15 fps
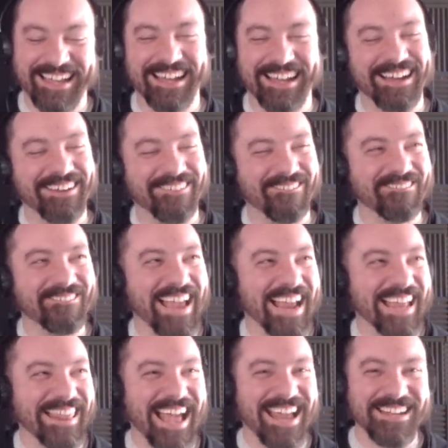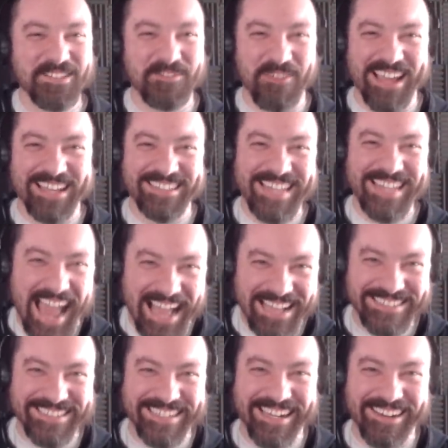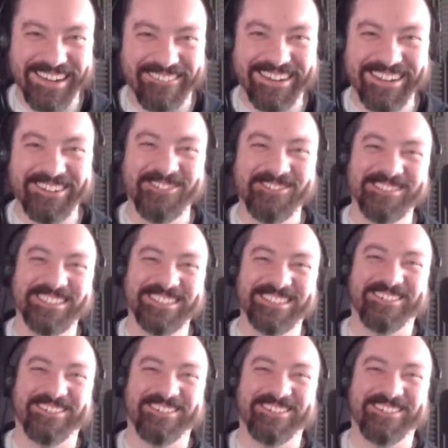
oh man, that is fantastic. What a cool I, I